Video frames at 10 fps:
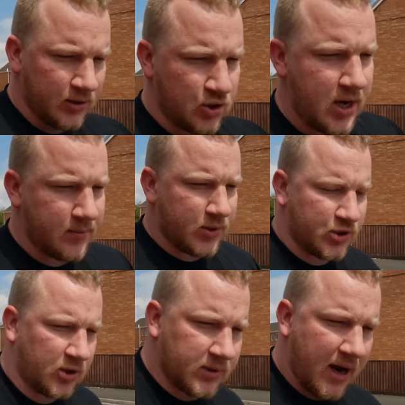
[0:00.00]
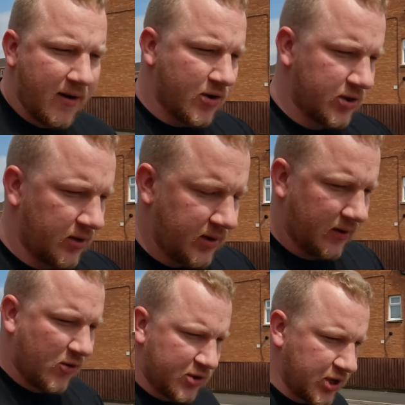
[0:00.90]
James at Chops Garage. So thank
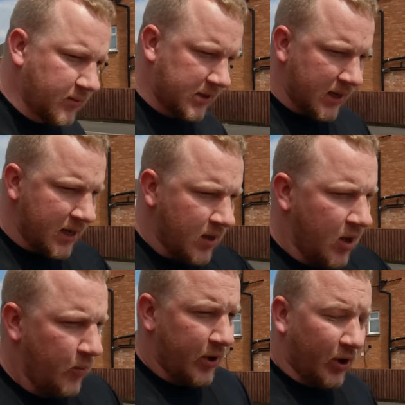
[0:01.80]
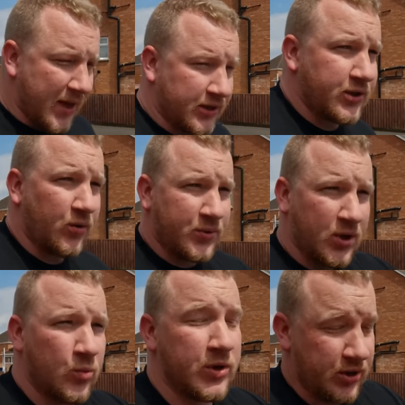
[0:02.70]
you very much James. We got that sold.
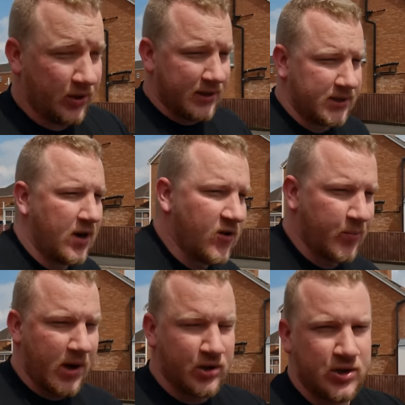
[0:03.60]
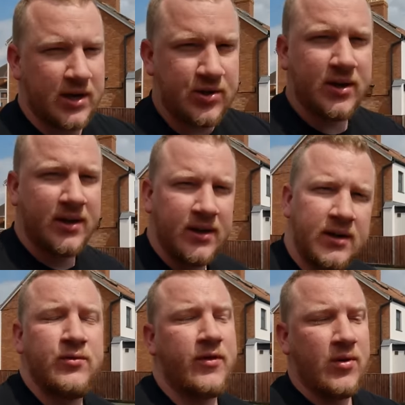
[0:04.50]
We took this car in part exchange
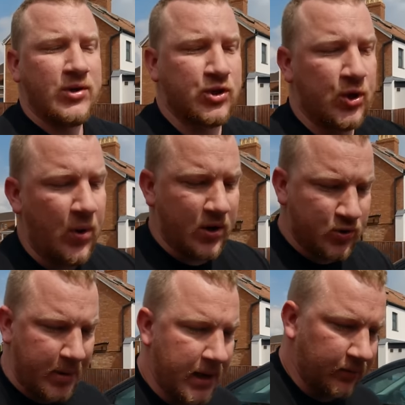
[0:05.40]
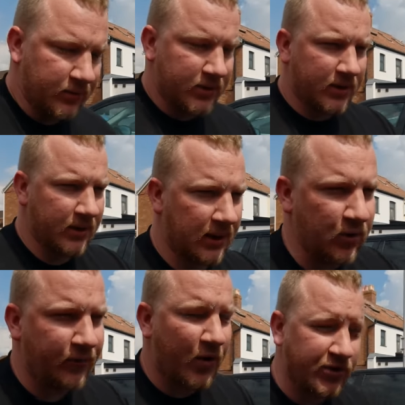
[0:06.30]
for only 200 pounds, a
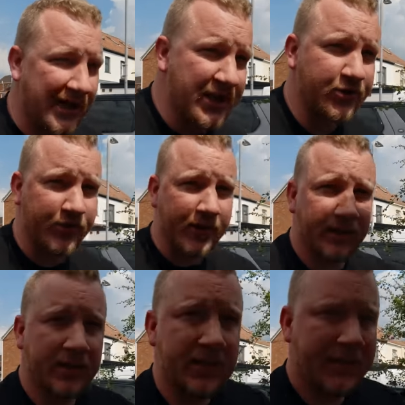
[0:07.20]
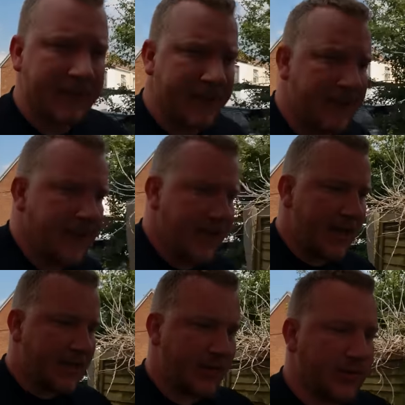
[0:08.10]
little Vauxhall Astra.
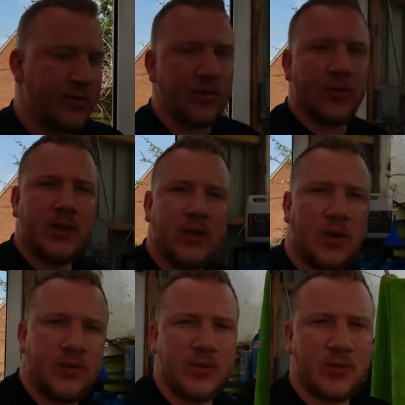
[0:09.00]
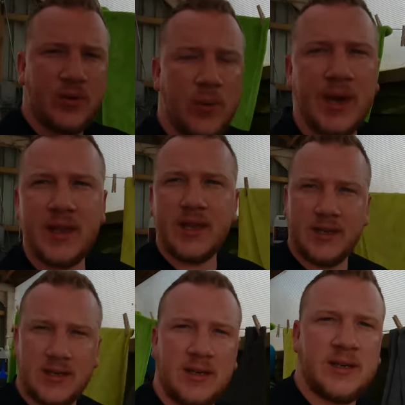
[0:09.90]
And I thought I would do one of
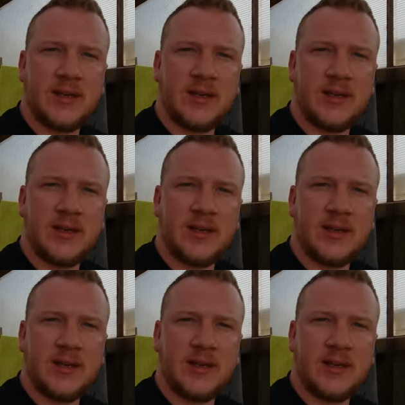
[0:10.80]
these